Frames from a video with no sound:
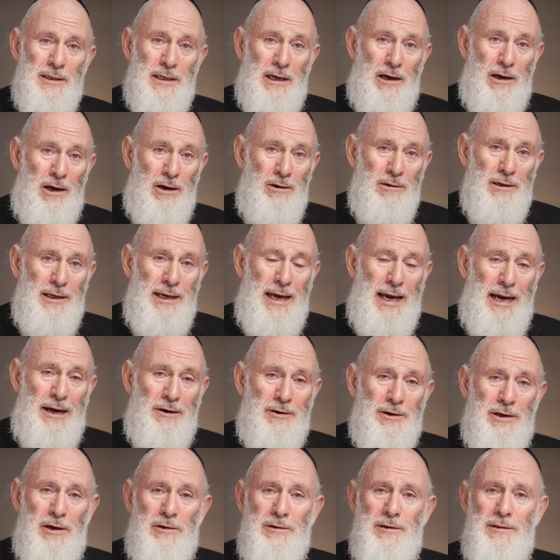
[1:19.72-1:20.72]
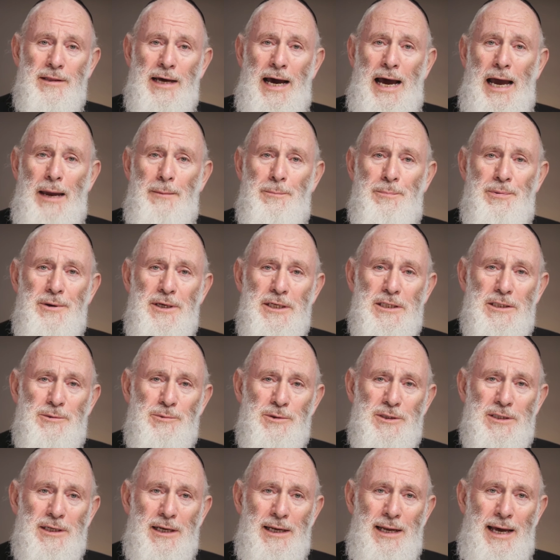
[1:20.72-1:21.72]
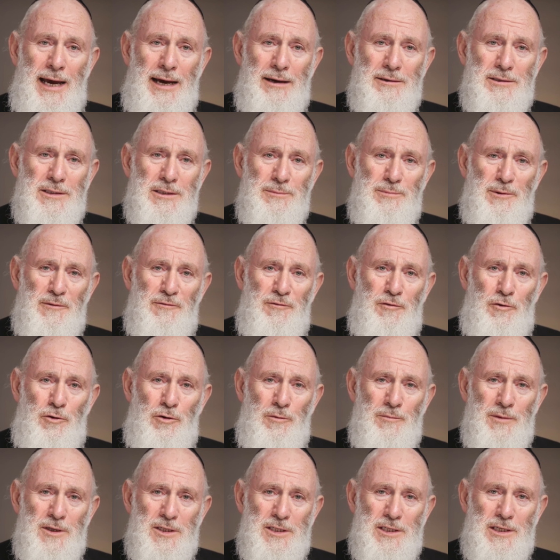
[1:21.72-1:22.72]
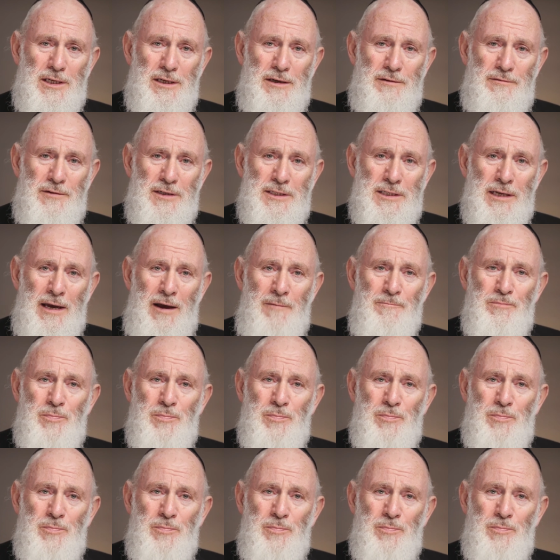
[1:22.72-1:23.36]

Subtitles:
Now only Aaron, only the high priest, was allowed to perform the service